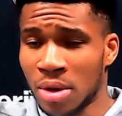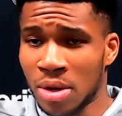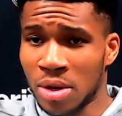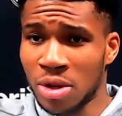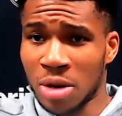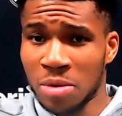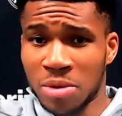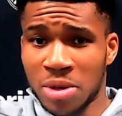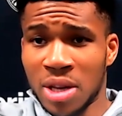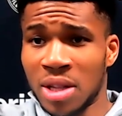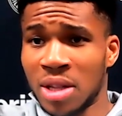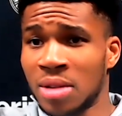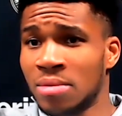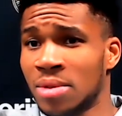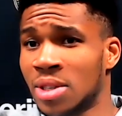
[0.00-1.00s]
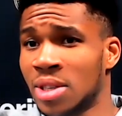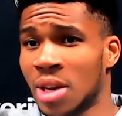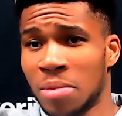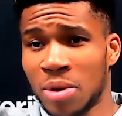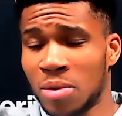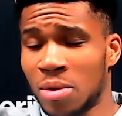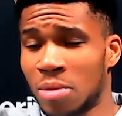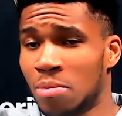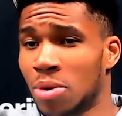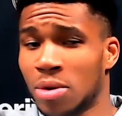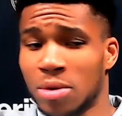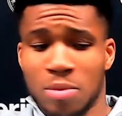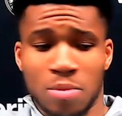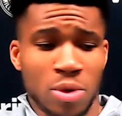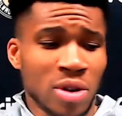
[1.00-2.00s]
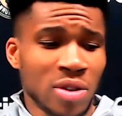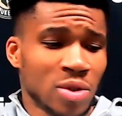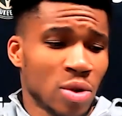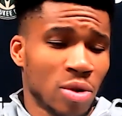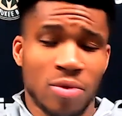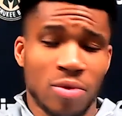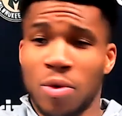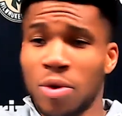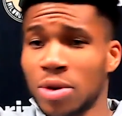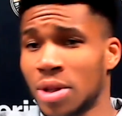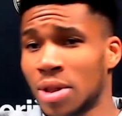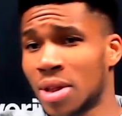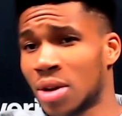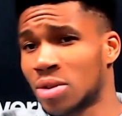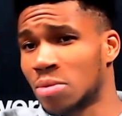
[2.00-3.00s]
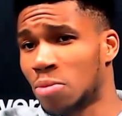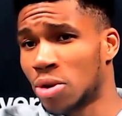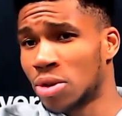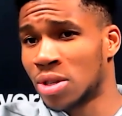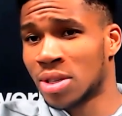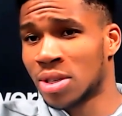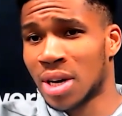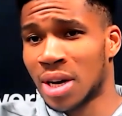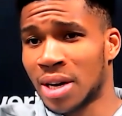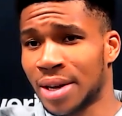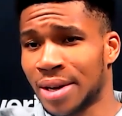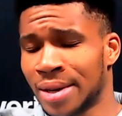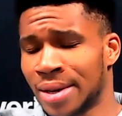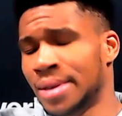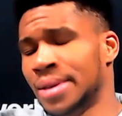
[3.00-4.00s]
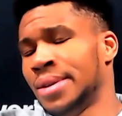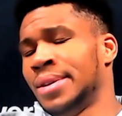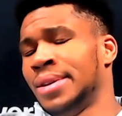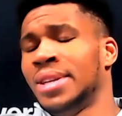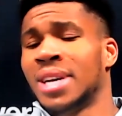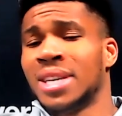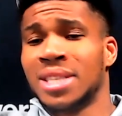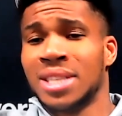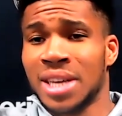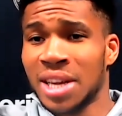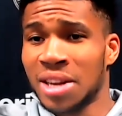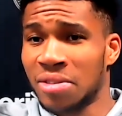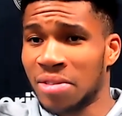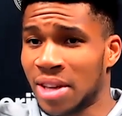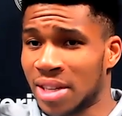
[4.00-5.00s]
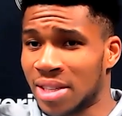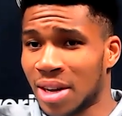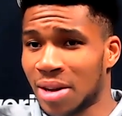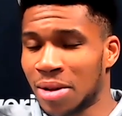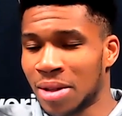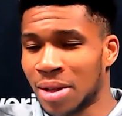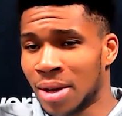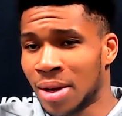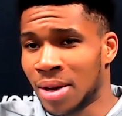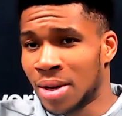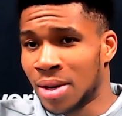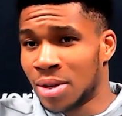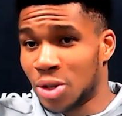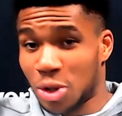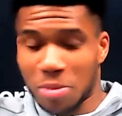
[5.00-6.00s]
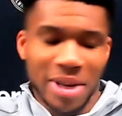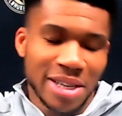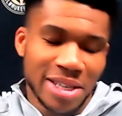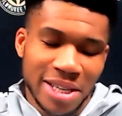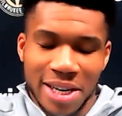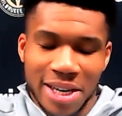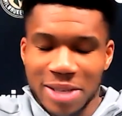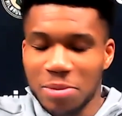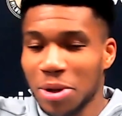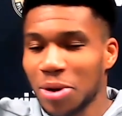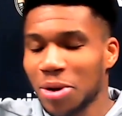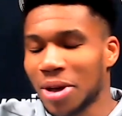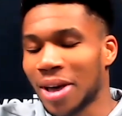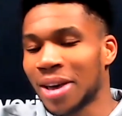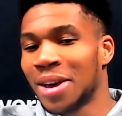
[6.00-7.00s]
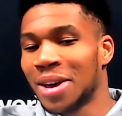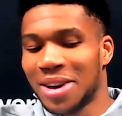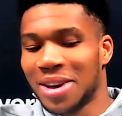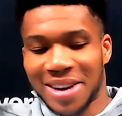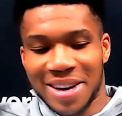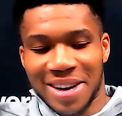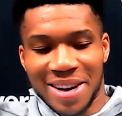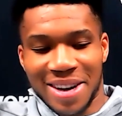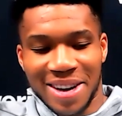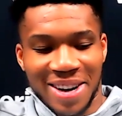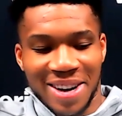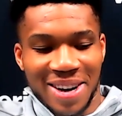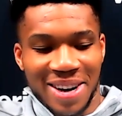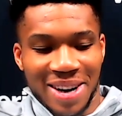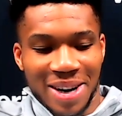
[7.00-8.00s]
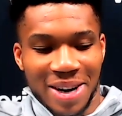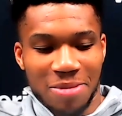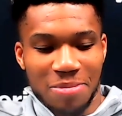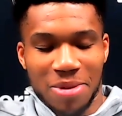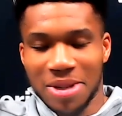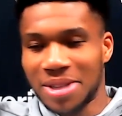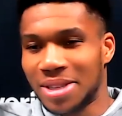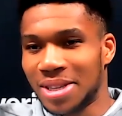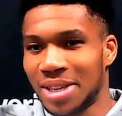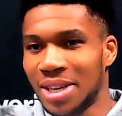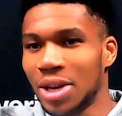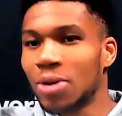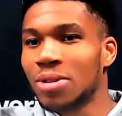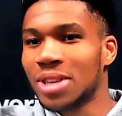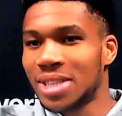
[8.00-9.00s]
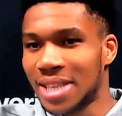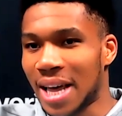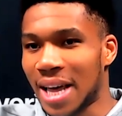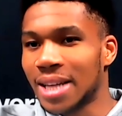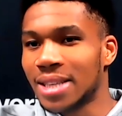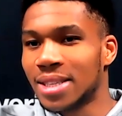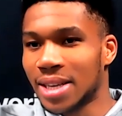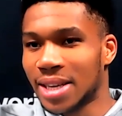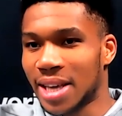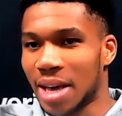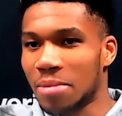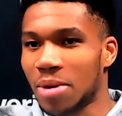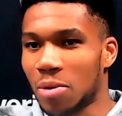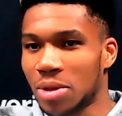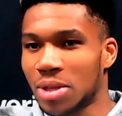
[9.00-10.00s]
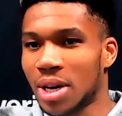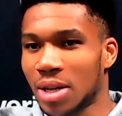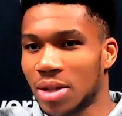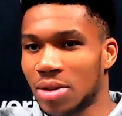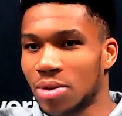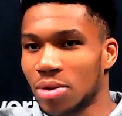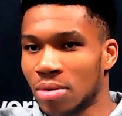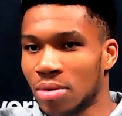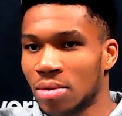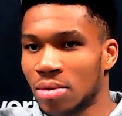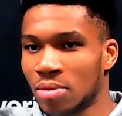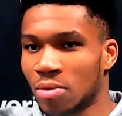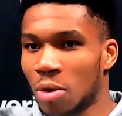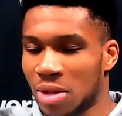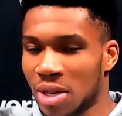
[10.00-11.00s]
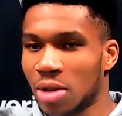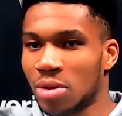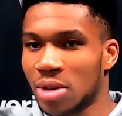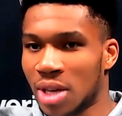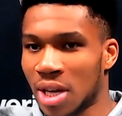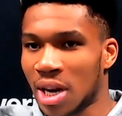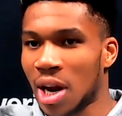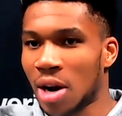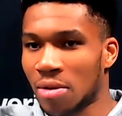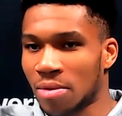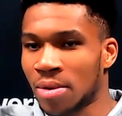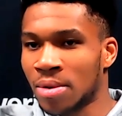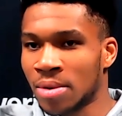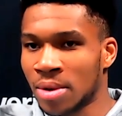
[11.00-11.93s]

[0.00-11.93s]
You know what I'm saying? The same thing with Brook. Brook has scored 40,000 points in his career. He doesn't care if he gets out. Sometimes he cares, but okay. But he understands the game that we're trying to get out of it.